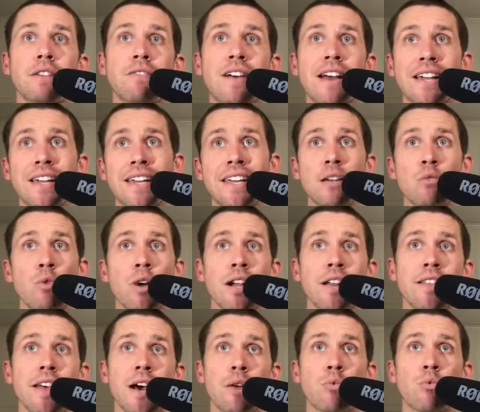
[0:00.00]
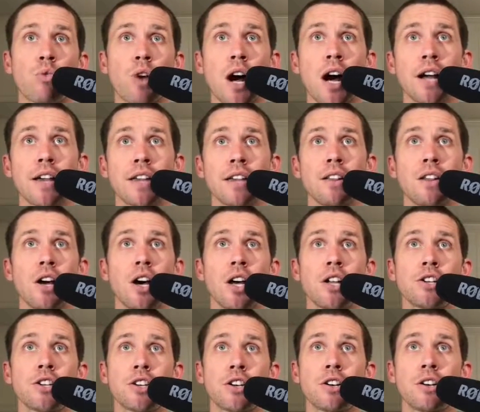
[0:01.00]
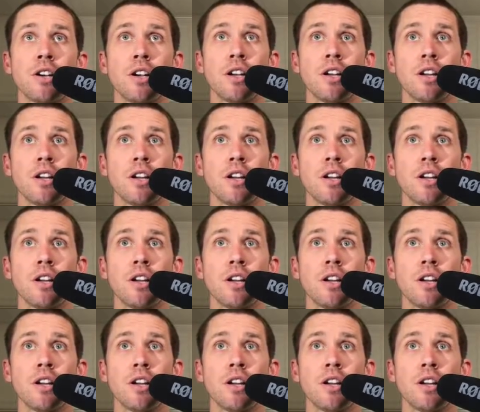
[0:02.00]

If I could get rid of that rocket launcher,